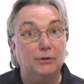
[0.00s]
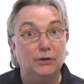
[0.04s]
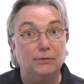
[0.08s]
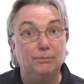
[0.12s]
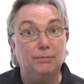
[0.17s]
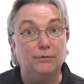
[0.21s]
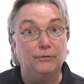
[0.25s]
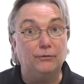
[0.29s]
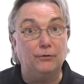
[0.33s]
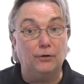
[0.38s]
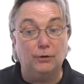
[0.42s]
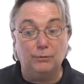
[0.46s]

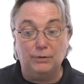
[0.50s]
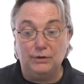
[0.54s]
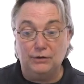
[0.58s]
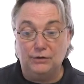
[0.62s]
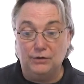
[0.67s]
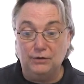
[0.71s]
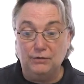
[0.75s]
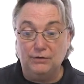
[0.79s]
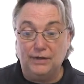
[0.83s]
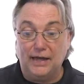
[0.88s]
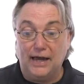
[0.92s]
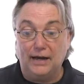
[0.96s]
Just before we
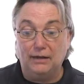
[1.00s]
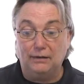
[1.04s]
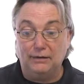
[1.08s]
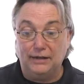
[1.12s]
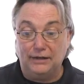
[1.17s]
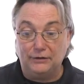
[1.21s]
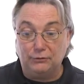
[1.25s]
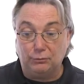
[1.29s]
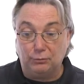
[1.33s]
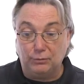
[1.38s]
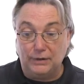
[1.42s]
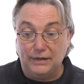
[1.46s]
do that,
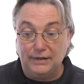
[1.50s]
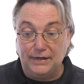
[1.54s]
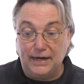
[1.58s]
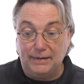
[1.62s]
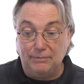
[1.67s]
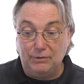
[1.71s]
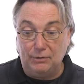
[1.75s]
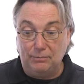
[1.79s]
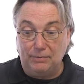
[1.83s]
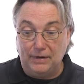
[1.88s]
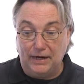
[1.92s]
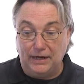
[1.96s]
let's
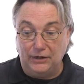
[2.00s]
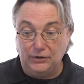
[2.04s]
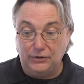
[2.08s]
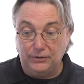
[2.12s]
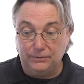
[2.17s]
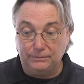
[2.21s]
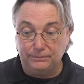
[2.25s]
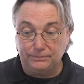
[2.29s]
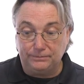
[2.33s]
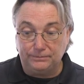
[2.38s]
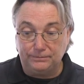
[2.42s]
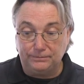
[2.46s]
rename the page.